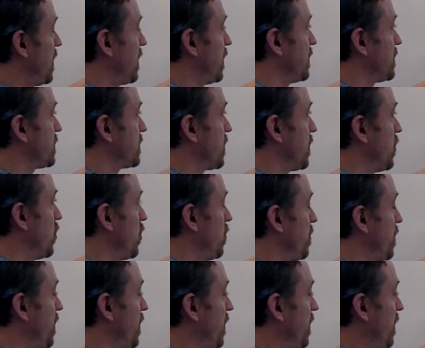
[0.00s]
telescope
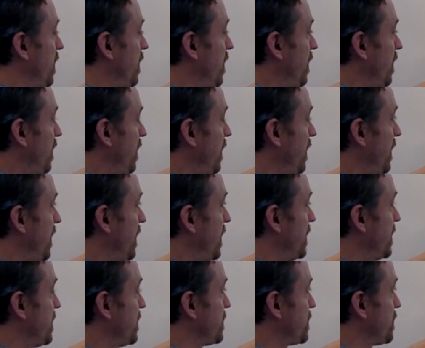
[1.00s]

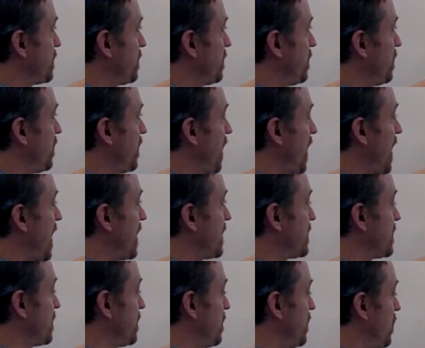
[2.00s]
is
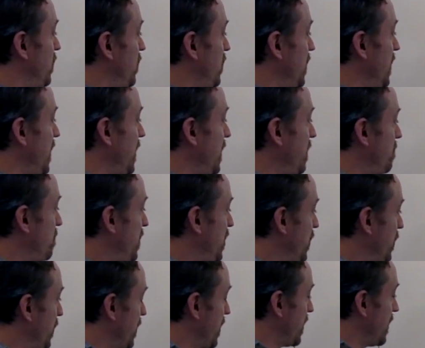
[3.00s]
that the
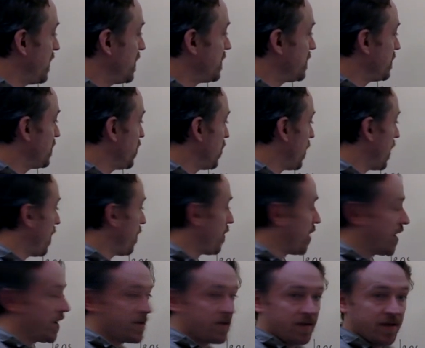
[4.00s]
impurity, you don't
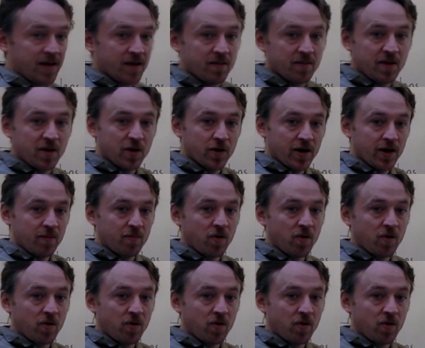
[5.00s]
run into the impurity